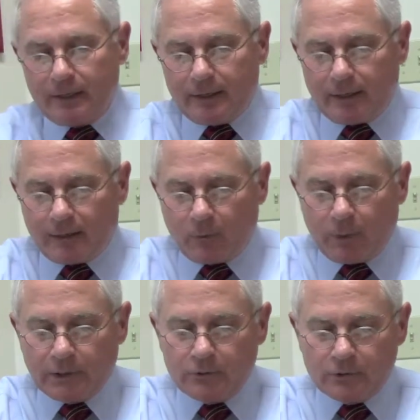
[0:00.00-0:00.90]

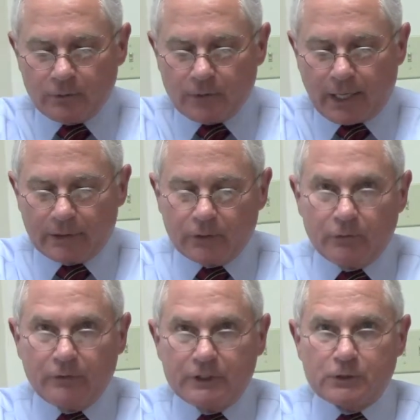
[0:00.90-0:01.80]
When you do that,
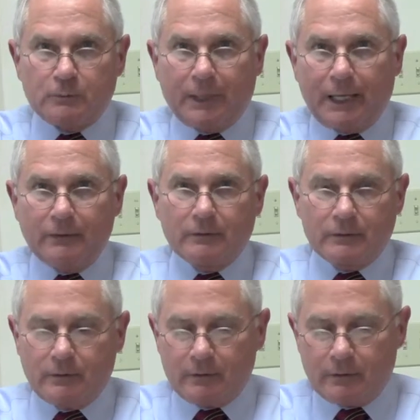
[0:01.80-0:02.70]
you've
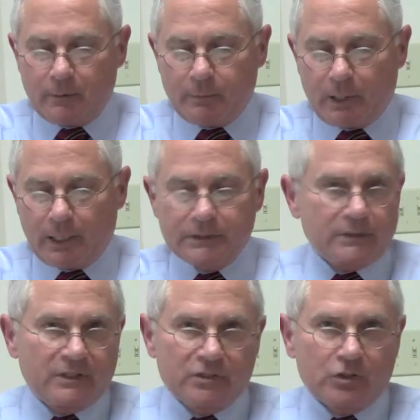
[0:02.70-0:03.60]
expanded the appliance,
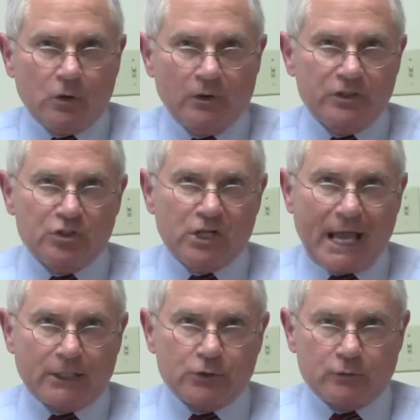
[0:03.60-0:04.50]
and this is called a
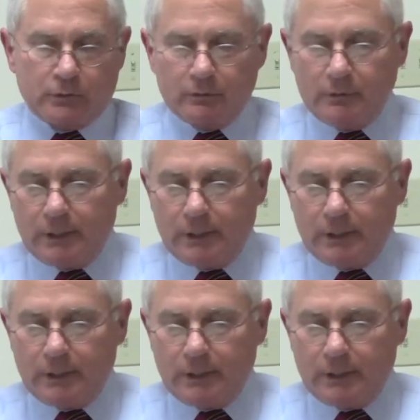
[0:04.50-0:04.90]
jack screw,